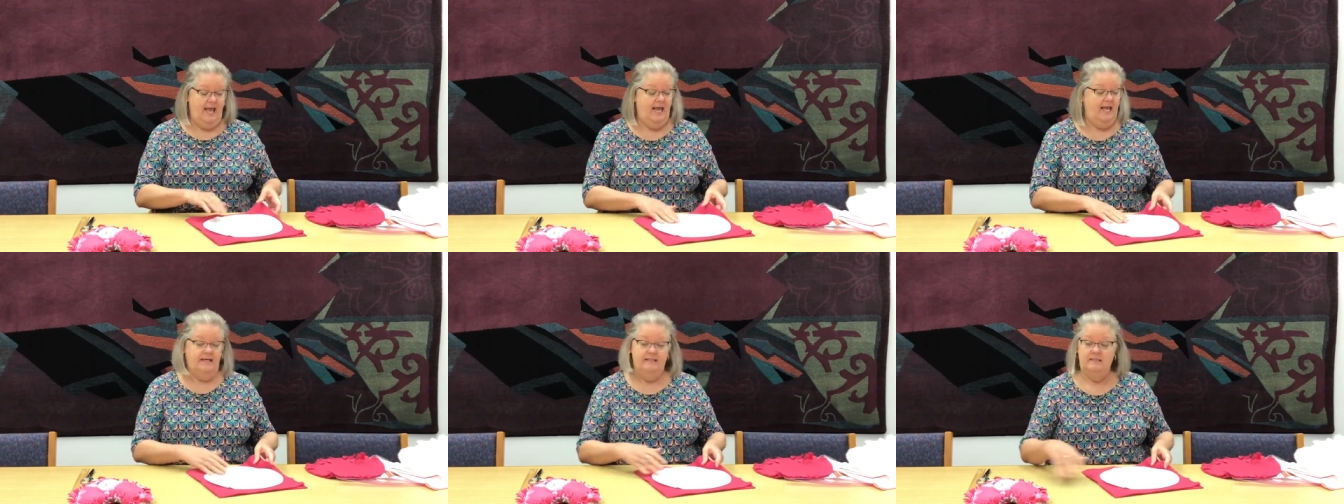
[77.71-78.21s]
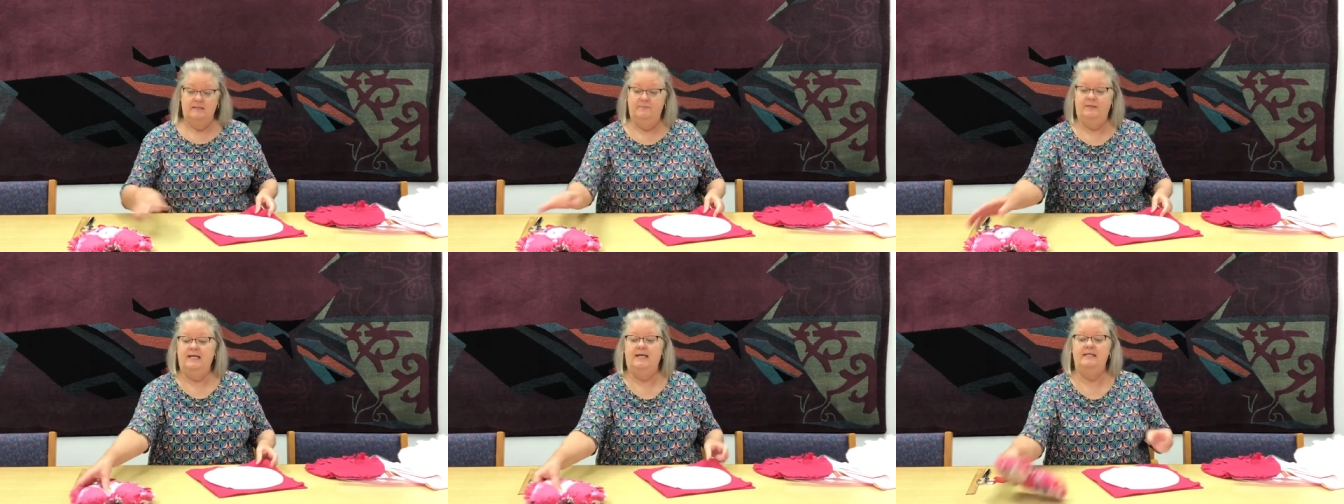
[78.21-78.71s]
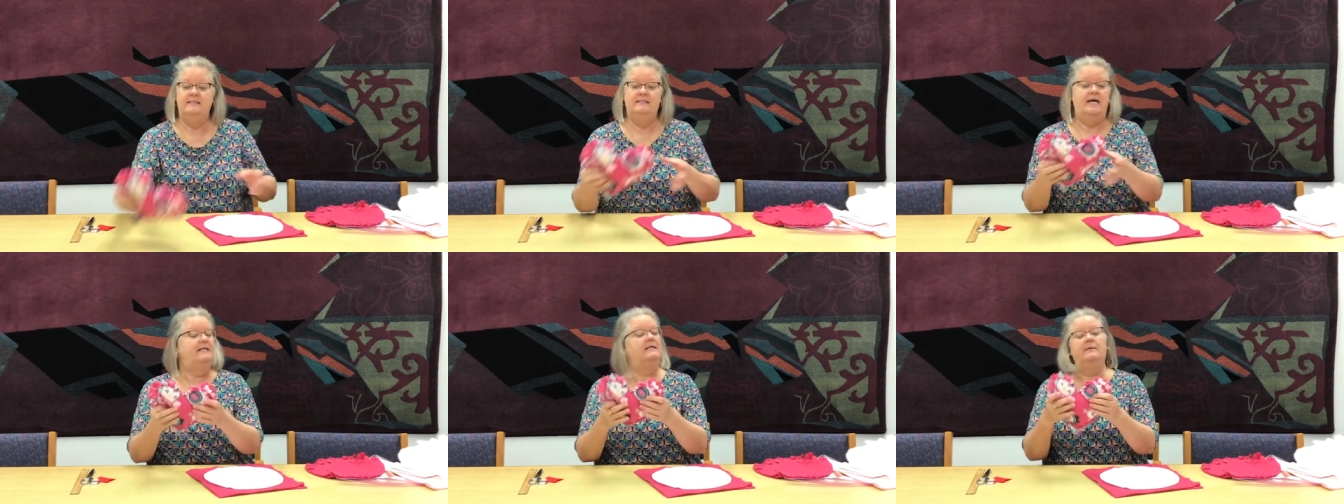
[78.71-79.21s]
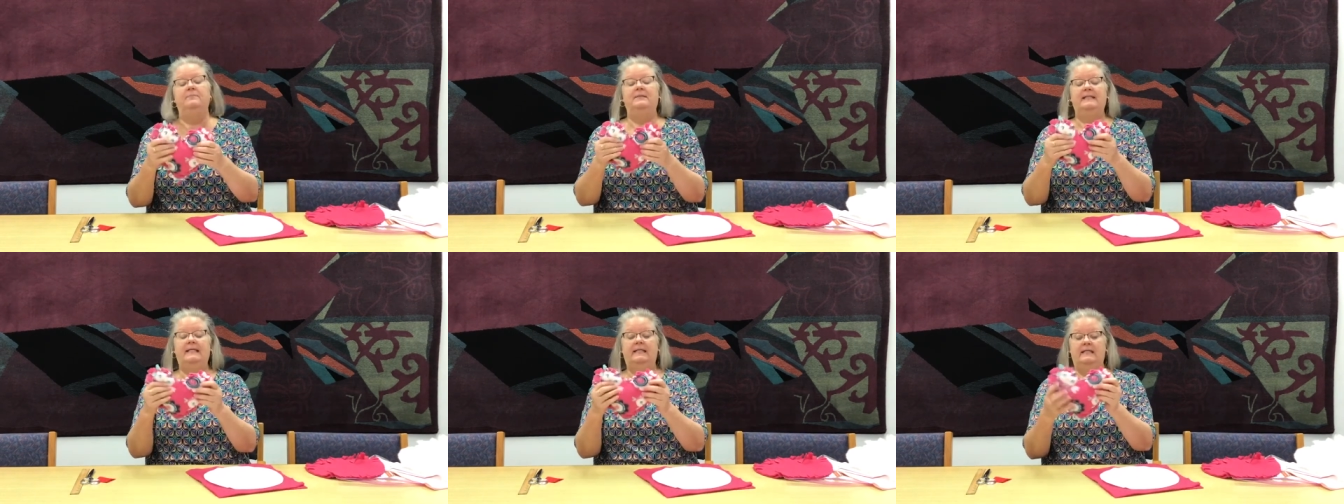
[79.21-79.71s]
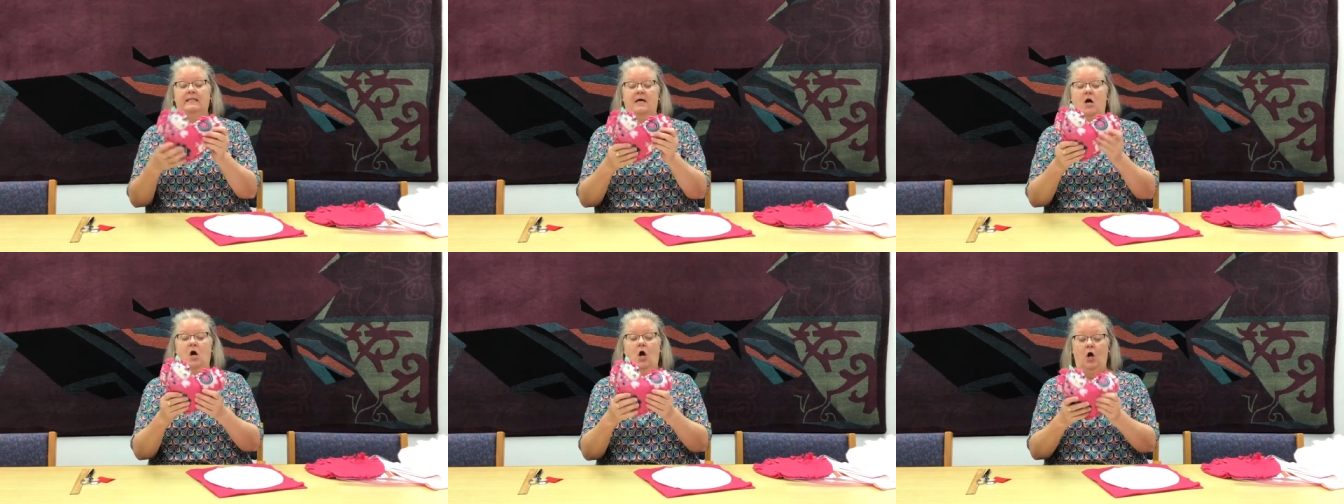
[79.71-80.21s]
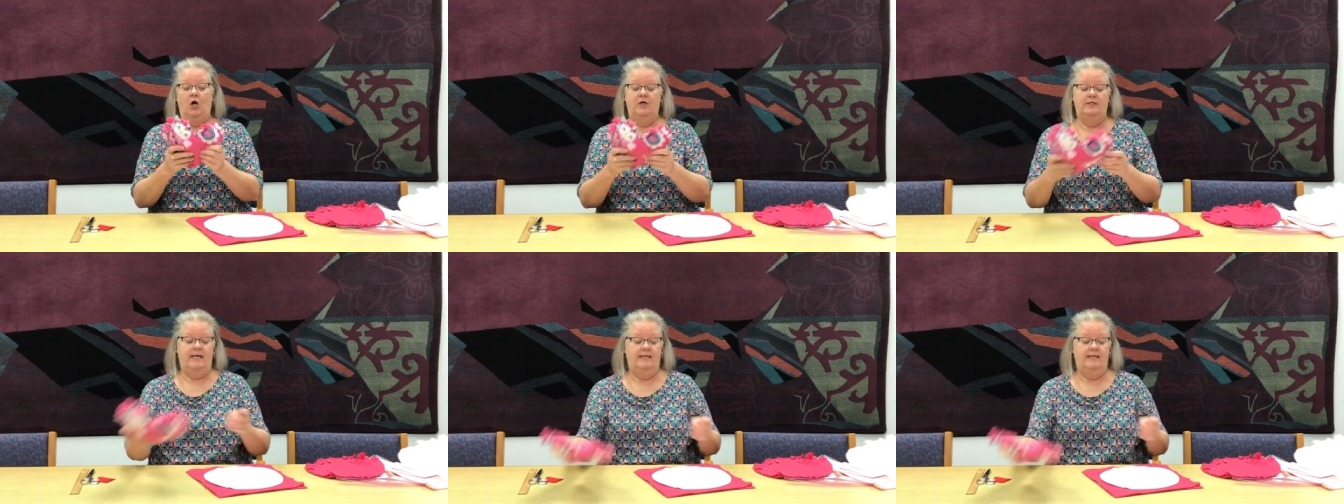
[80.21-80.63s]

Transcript: And because I completed a heart,